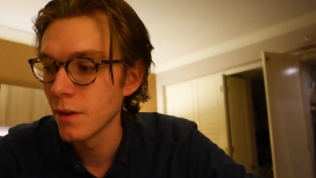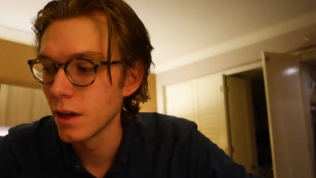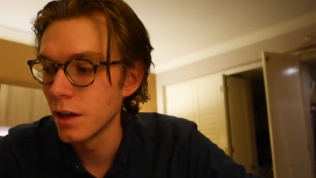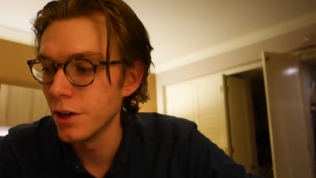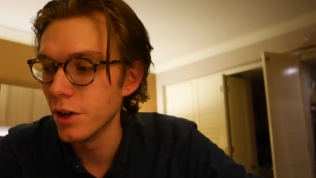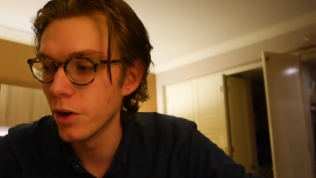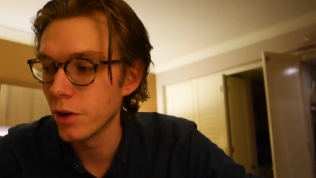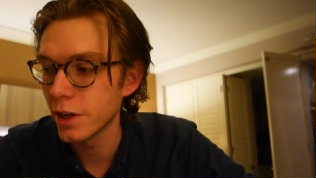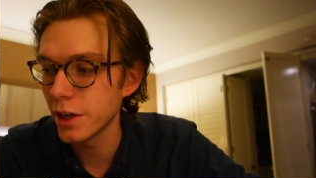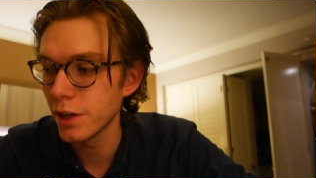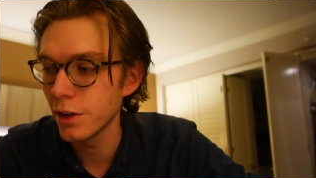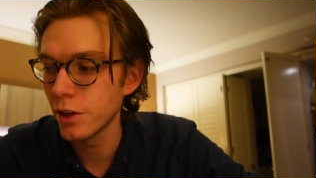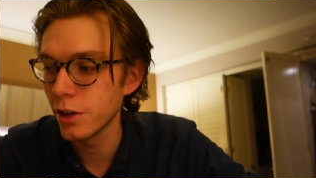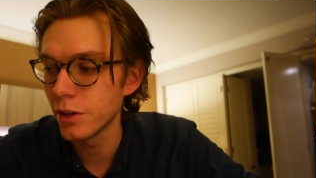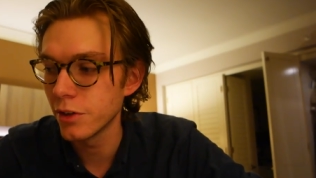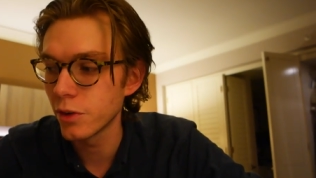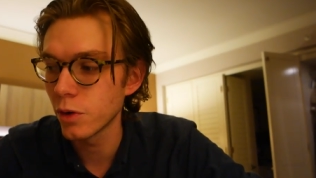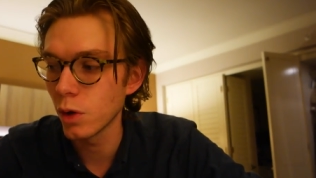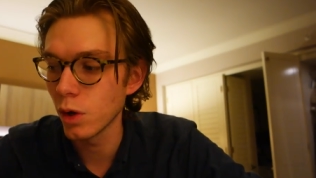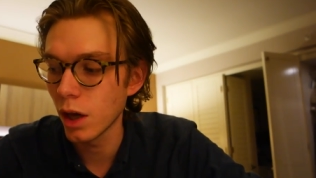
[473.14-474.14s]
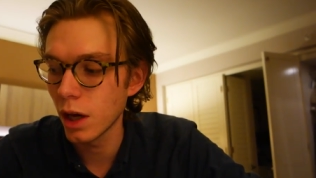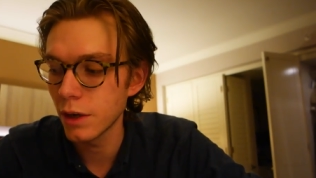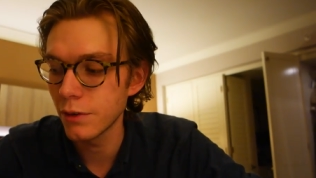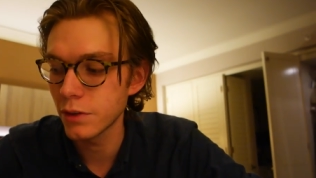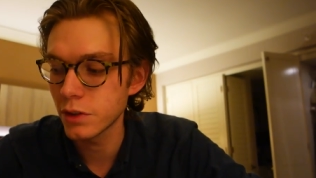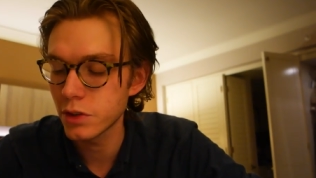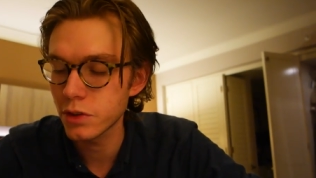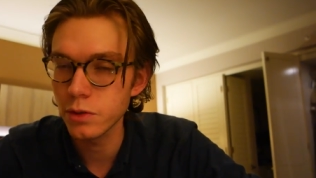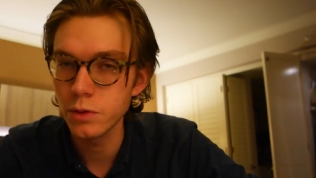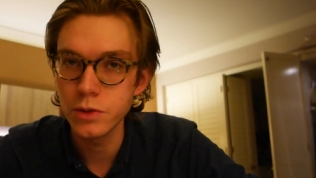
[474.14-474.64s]
you know, getting into a lot of
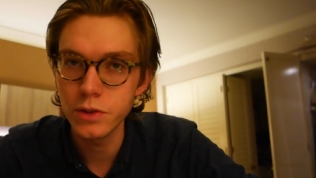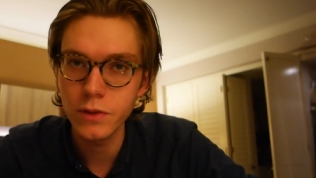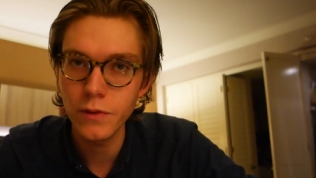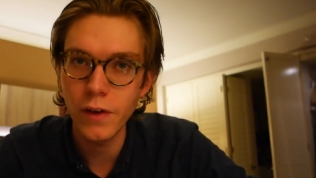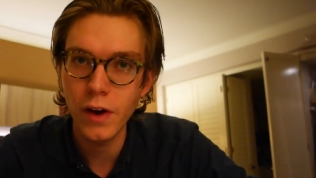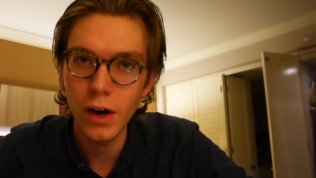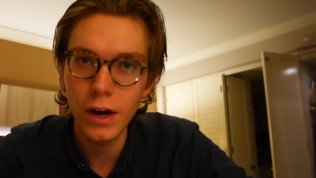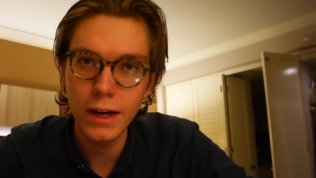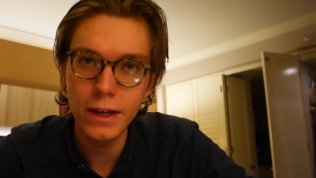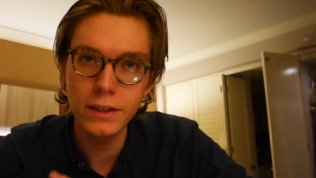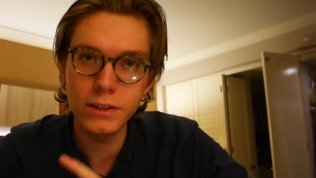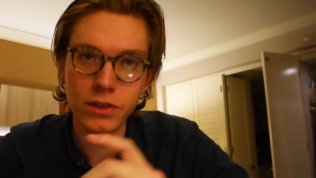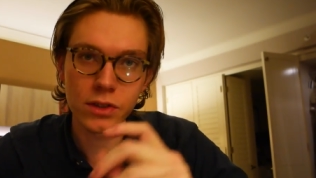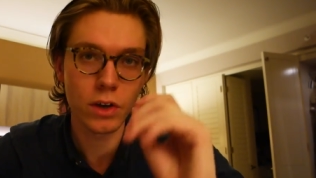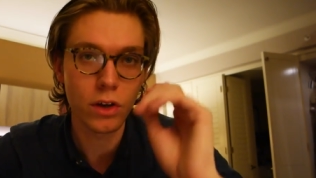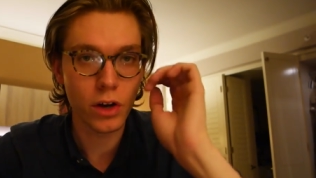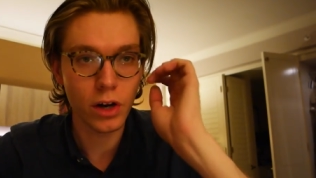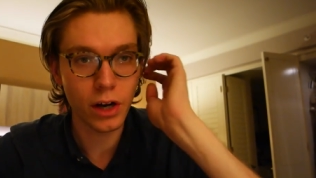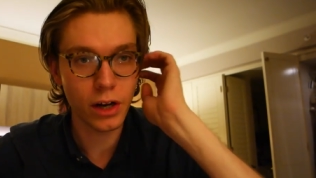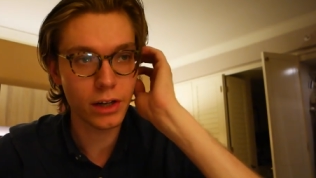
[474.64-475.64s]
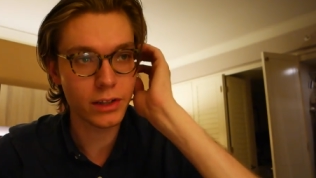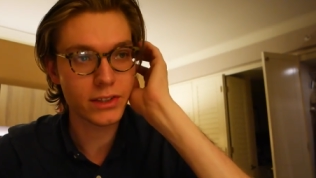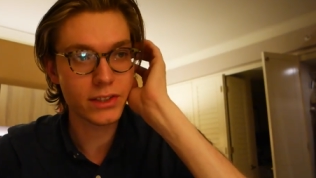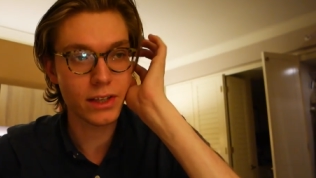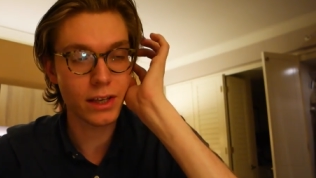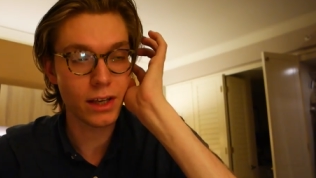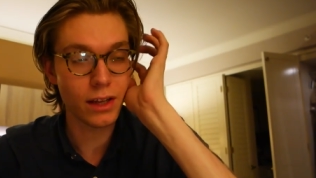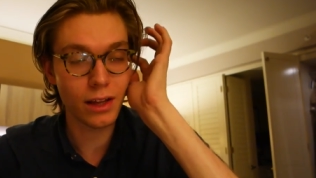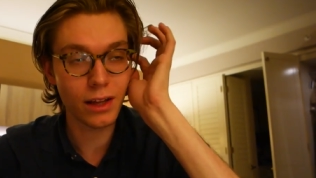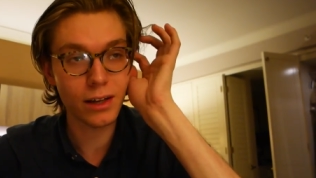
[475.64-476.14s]
exclusive areas. So you're going to
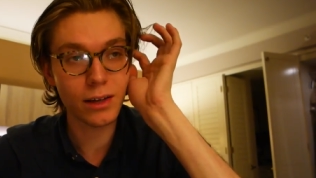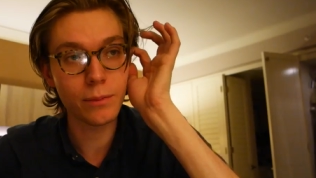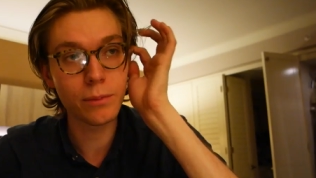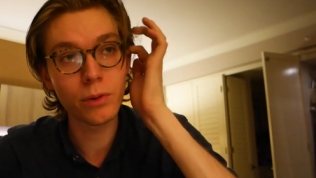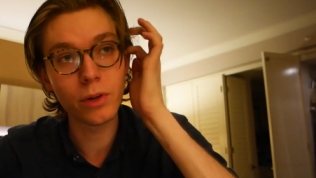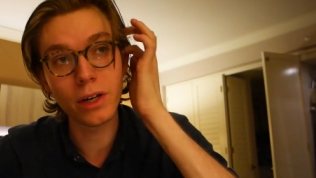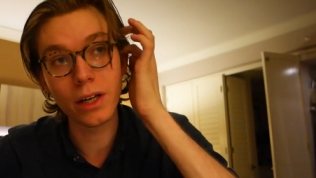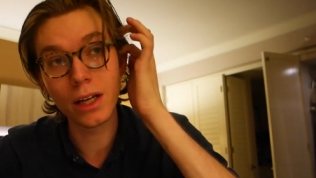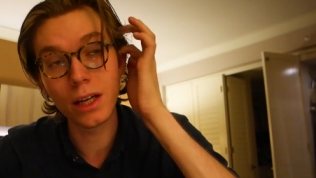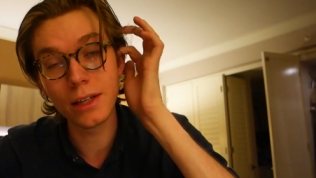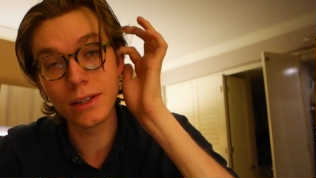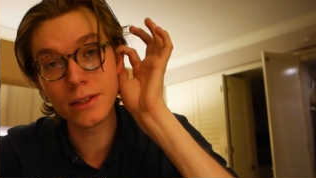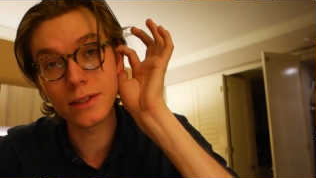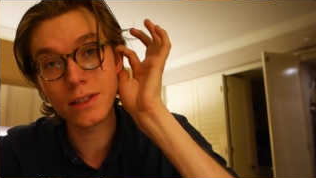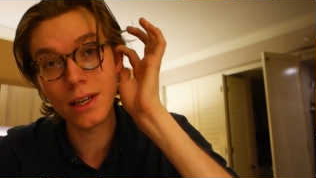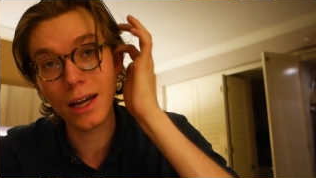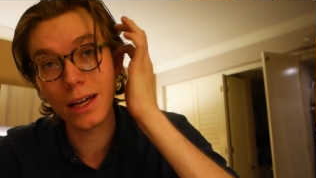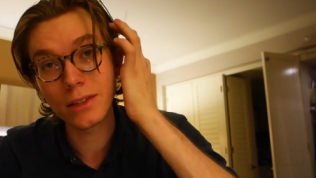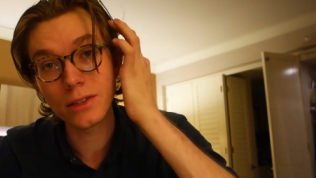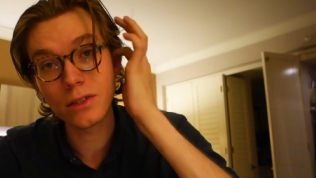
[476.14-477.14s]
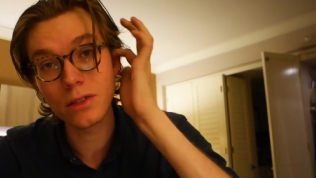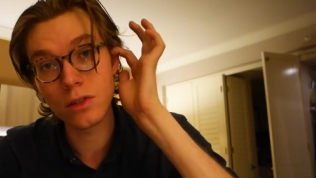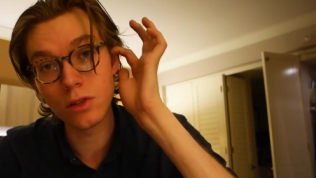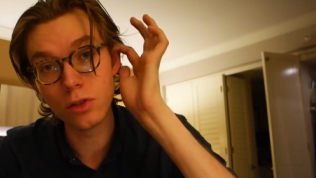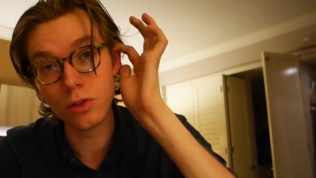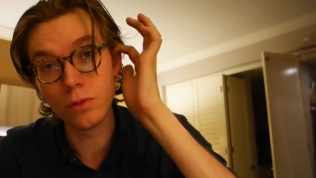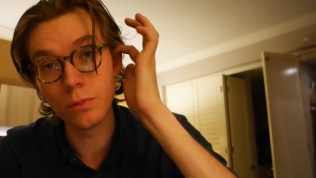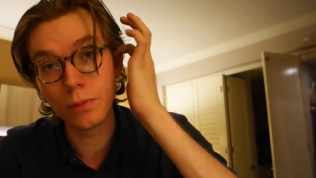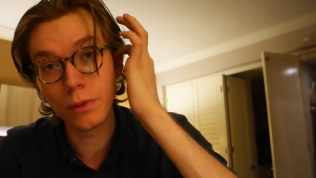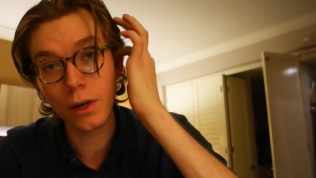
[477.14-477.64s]
see like a pretty inside
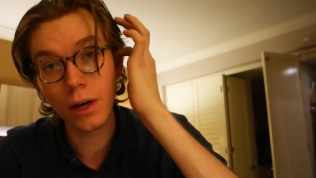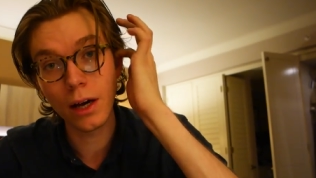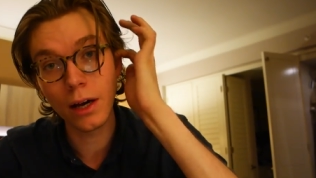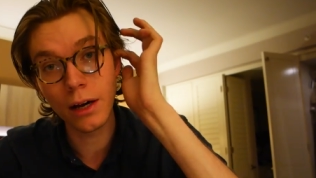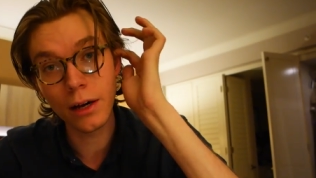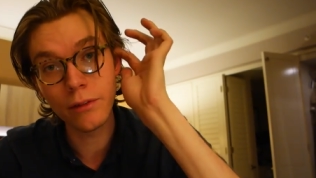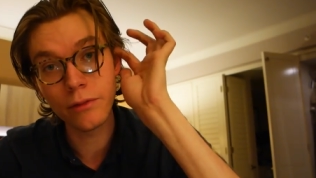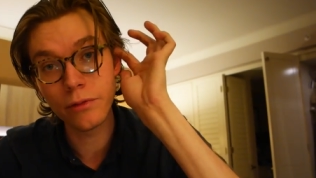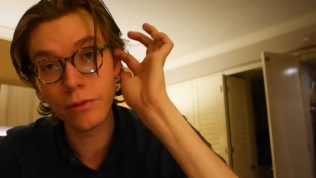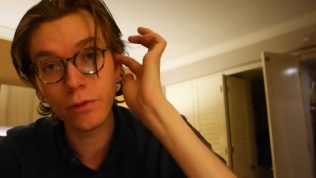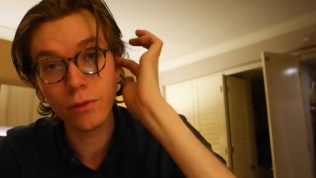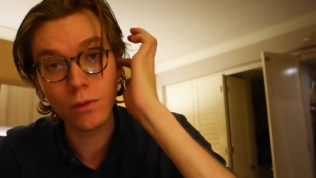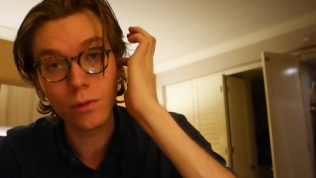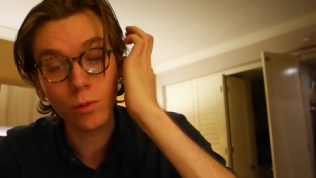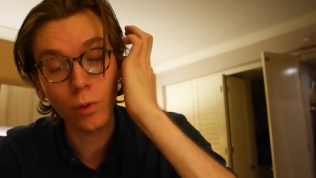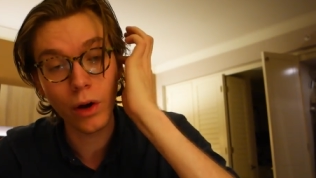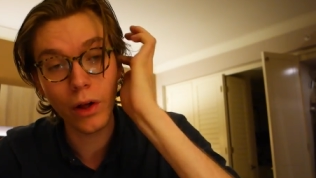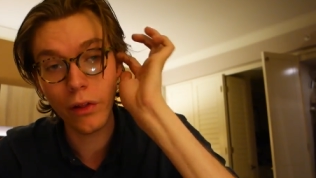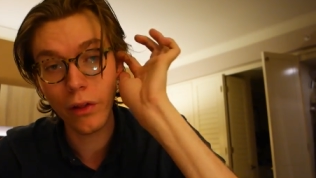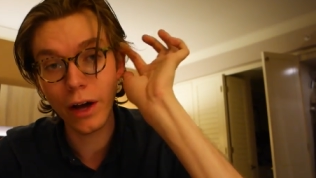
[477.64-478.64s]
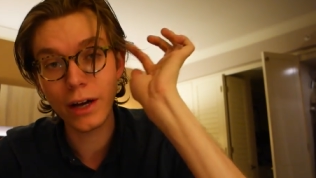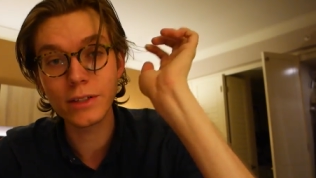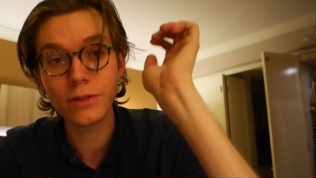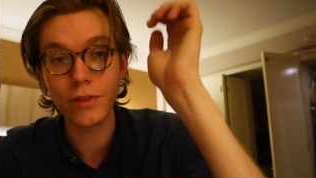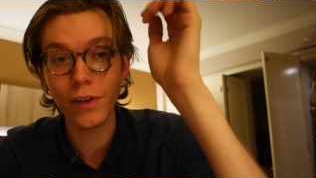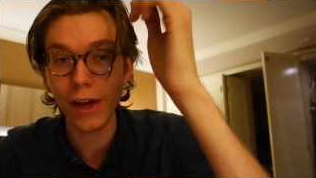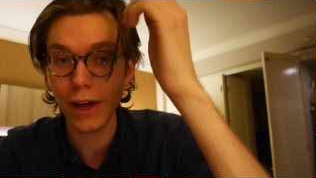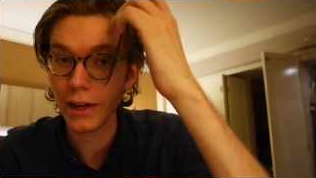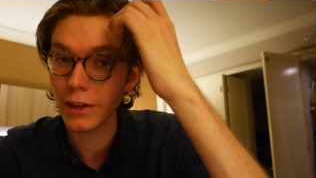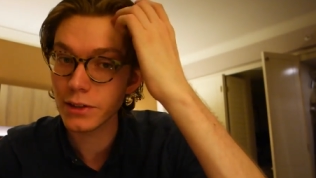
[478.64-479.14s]
scoop of what Las
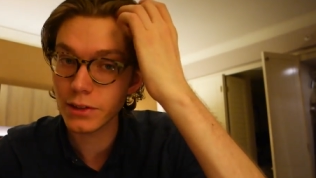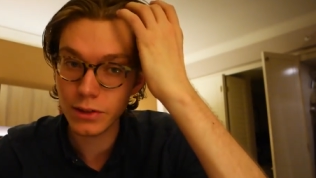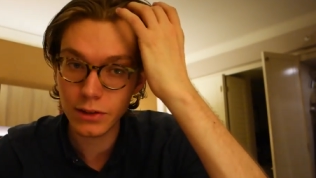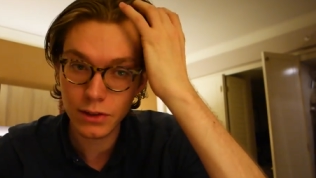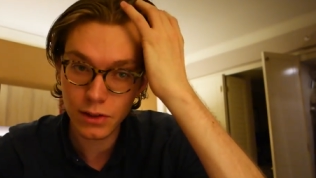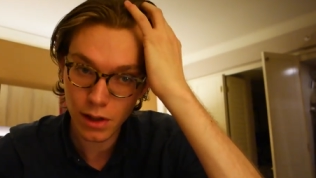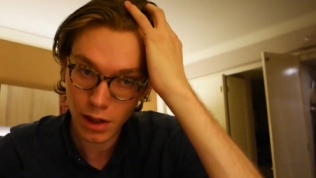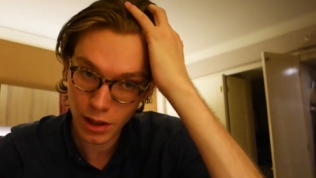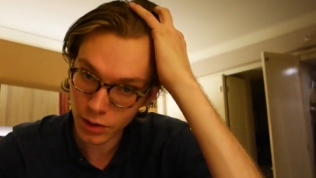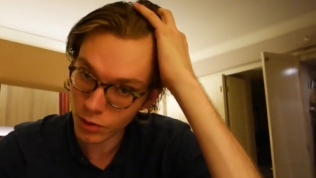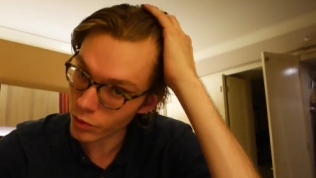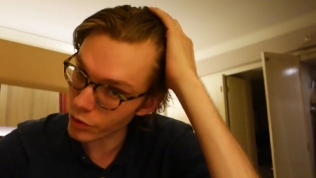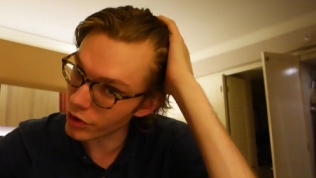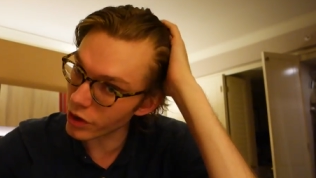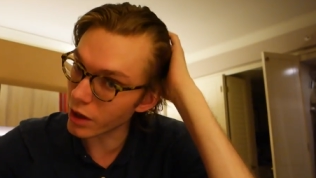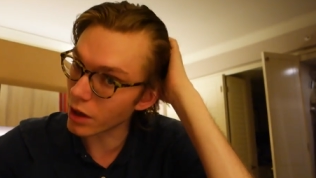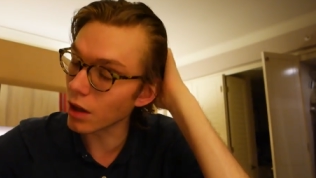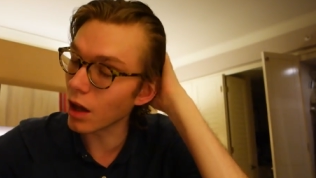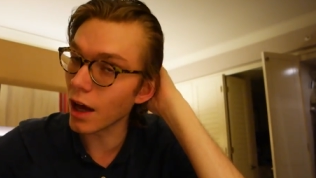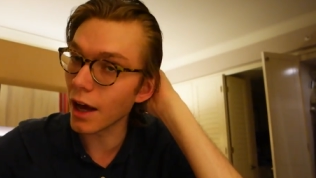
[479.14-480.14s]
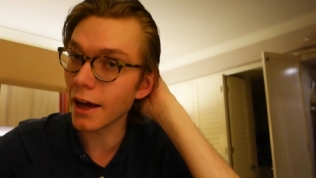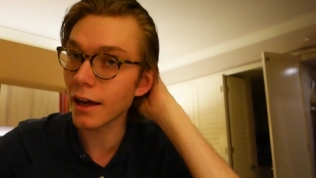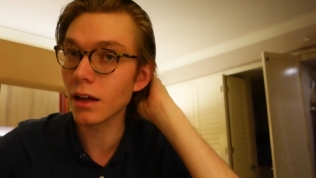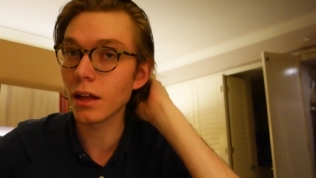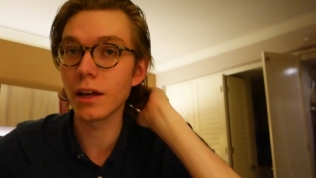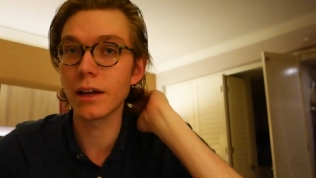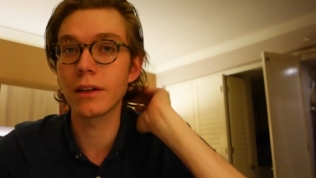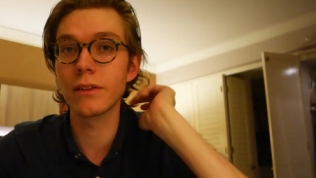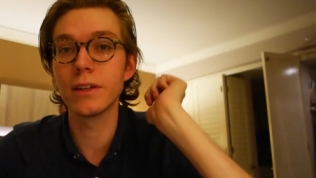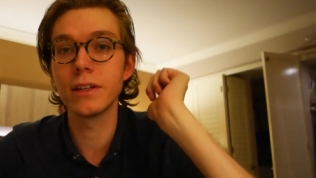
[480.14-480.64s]
Vegas is like really like,
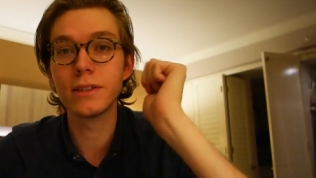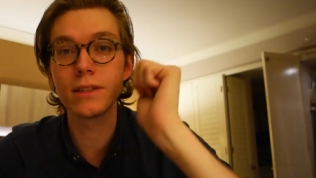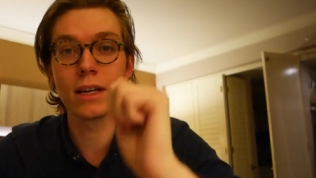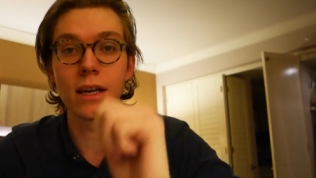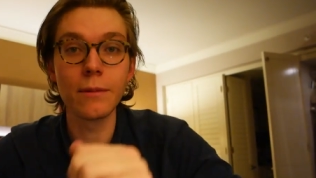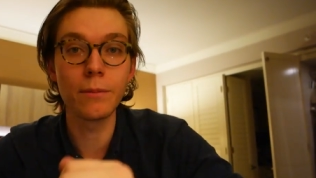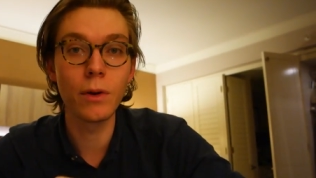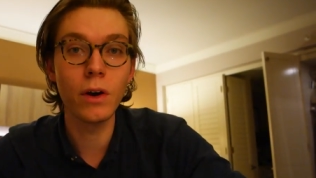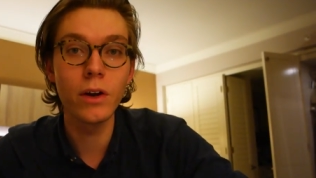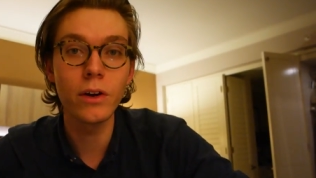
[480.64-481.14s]
like in the deep